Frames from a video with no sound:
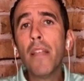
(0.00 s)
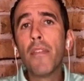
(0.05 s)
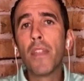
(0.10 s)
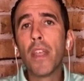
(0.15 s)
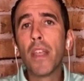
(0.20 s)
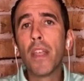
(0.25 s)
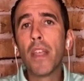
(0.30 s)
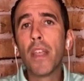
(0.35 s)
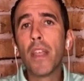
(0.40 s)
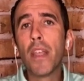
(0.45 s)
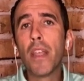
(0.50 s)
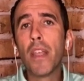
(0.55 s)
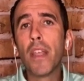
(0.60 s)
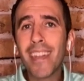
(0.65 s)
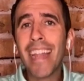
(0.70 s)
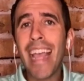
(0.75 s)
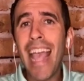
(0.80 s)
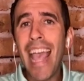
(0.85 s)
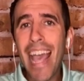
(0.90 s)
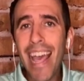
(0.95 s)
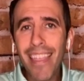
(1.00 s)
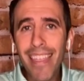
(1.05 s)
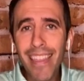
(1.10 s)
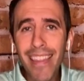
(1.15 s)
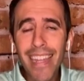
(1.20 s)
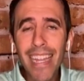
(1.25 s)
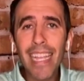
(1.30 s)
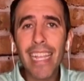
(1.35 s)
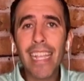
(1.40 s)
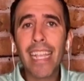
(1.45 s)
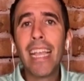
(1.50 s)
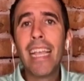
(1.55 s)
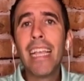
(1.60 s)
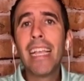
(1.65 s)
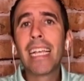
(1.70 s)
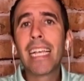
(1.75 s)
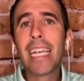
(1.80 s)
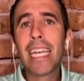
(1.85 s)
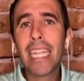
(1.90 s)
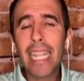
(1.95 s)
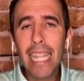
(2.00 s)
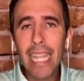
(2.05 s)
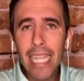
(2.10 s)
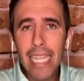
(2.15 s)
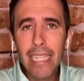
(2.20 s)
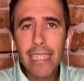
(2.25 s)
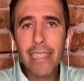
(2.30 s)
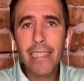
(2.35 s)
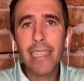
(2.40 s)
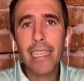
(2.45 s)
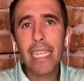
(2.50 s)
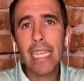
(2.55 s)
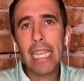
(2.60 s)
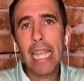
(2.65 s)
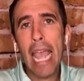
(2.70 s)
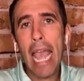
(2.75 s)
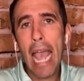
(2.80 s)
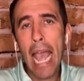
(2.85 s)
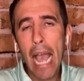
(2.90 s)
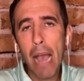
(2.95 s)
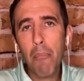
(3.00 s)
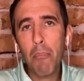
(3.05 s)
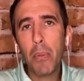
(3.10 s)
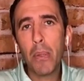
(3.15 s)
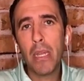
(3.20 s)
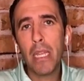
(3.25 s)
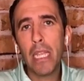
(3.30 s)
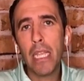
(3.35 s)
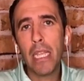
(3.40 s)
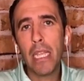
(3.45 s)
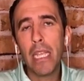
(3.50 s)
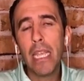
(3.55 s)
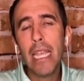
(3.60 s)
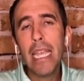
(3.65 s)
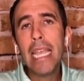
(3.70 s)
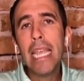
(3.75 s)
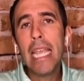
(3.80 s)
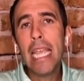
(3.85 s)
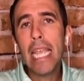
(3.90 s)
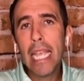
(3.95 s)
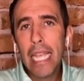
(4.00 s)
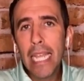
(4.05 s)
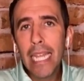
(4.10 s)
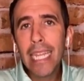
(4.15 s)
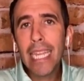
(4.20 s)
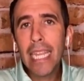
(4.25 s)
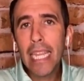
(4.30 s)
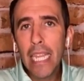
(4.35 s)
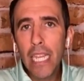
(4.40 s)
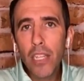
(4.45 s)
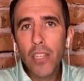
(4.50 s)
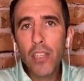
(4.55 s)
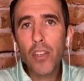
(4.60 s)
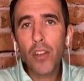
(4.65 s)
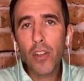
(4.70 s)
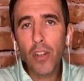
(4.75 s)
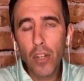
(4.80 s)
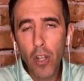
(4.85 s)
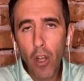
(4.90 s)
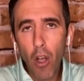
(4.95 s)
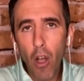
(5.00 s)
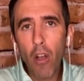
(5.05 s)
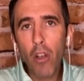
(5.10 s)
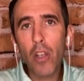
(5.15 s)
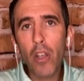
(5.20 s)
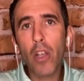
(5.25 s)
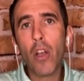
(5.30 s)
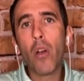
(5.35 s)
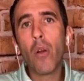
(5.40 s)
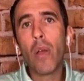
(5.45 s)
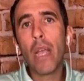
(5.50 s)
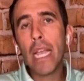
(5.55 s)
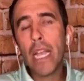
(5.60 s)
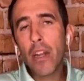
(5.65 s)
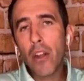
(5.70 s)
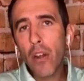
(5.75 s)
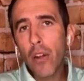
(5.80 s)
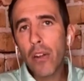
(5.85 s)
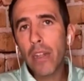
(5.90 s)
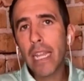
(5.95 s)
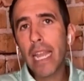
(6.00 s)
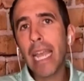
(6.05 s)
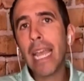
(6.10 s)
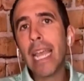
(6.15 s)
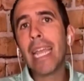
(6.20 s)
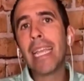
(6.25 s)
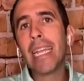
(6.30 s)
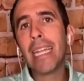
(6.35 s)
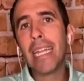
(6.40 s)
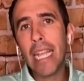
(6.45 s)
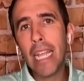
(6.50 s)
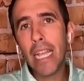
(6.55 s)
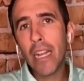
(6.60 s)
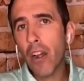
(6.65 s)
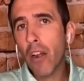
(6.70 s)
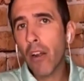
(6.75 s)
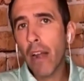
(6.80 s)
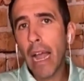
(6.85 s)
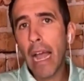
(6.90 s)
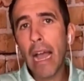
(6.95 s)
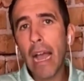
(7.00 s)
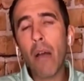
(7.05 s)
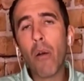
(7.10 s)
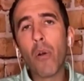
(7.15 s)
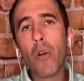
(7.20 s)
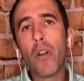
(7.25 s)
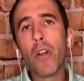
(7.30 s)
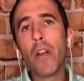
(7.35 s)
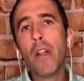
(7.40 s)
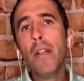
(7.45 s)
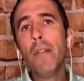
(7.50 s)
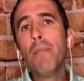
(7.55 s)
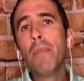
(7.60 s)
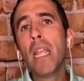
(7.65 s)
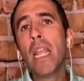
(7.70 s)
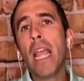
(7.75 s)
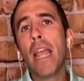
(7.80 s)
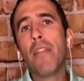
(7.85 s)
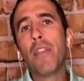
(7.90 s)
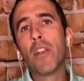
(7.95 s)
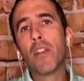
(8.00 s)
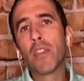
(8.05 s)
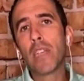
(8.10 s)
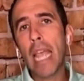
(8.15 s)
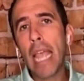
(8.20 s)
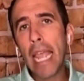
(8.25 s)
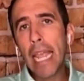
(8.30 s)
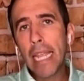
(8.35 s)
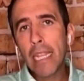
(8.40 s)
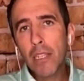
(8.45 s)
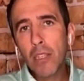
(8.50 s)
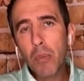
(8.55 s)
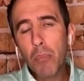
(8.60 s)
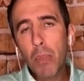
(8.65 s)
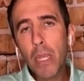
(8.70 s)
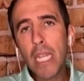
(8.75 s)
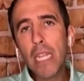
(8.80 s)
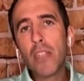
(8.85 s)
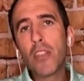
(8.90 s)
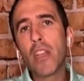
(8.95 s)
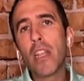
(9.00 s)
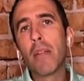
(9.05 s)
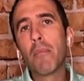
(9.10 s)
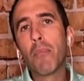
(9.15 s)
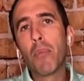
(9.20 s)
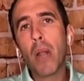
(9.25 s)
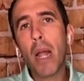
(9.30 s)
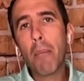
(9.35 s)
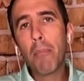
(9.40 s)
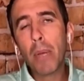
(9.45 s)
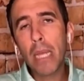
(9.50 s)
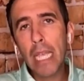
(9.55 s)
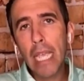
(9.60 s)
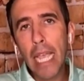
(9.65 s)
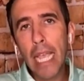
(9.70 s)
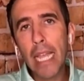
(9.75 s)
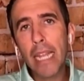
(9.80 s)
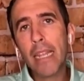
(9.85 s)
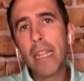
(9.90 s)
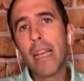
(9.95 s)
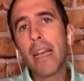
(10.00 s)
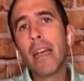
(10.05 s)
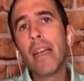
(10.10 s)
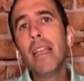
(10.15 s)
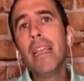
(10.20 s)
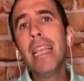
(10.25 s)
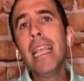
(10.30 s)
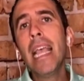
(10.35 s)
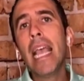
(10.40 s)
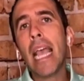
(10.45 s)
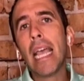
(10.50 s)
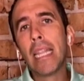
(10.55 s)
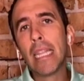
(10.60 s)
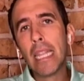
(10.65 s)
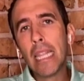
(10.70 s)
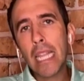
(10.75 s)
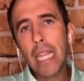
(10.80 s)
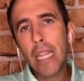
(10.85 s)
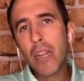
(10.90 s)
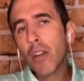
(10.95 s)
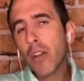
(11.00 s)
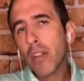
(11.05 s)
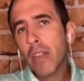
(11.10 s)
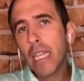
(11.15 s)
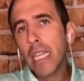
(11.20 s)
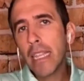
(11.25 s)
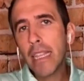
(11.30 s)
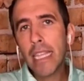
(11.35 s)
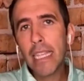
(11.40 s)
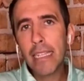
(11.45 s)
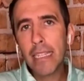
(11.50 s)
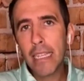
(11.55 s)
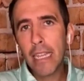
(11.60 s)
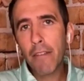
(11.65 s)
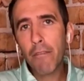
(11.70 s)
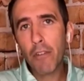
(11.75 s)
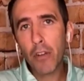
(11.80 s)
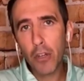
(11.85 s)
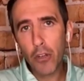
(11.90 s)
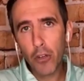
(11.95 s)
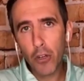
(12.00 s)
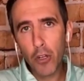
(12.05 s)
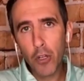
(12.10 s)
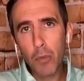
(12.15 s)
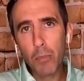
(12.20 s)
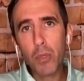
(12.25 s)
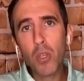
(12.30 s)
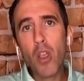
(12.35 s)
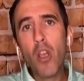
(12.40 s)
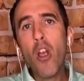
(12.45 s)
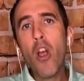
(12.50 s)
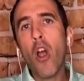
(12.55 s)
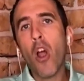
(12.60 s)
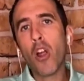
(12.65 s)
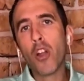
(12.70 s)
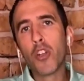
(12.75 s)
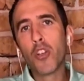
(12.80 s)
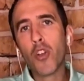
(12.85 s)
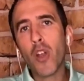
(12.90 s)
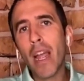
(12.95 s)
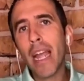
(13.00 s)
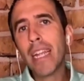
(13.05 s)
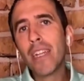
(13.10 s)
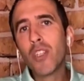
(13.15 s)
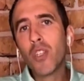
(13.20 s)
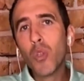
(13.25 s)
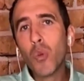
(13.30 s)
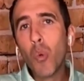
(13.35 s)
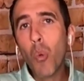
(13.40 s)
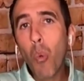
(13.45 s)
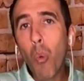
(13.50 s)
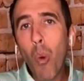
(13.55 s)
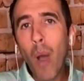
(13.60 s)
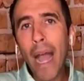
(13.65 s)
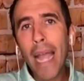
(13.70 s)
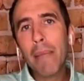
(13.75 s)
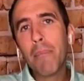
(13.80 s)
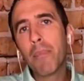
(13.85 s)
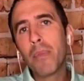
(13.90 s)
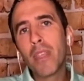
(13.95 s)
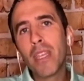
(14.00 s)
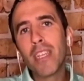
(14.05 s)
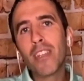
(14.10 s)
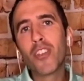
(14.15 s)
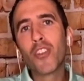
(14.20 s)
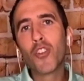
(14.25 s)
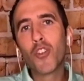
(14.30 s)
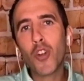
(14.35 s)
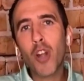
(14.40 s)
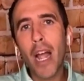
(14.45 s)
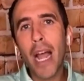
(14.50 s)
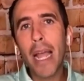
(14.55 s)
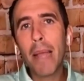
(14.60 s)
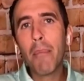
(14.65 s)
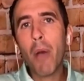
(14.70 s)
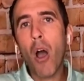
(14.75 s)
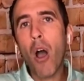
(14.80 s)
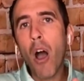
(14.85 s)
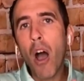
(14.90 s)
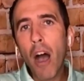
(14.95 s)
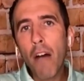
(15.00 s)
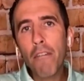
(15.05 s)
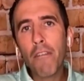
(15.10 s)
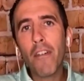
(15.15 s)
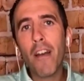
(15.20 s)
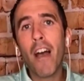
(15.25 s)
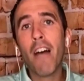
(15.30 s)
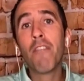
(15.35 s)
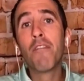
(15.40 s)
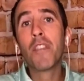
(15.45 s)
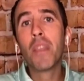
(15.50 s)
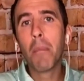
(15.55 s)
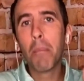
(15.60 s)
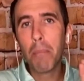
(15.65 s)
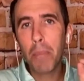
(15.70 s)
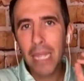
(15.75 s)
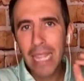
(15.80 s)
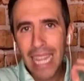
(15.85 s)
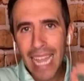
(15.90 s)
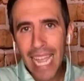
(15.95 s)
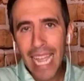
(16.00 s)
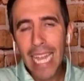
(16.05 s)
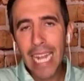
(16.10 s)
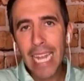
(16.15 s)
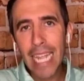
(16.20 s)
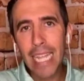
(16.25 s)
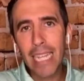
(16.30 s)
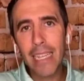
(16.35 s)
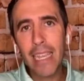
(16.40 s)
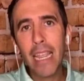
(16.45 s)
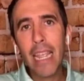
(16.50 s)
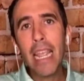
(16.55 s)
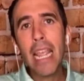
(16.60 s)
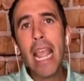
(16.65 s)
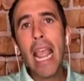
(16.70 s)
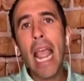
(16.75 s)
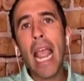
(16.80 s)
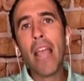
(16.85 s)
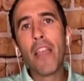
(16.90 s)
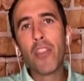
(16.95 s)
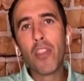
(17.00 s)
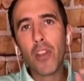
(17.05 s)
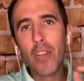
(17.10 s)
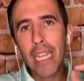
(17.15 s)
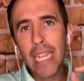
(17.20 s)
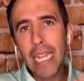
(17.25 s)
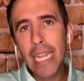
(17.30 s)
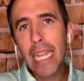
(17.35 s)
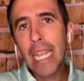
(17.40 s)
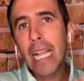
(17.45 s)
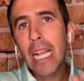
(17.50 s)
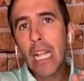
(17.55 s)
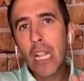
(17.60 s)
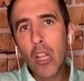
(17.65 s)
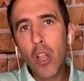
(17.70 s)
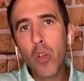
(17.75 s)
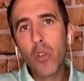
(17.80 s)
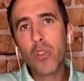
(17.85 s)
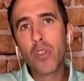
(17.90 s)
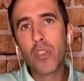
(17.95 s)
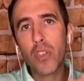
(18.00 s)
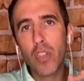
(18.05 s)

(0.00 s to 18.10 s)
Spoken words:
that there is an ethnic cleansing happening in Eastern Congo in our day and in our hour. And there's hate speech and propaganda. And literally these different groups are trying to wipe this tribe off of the planet, and they're getting close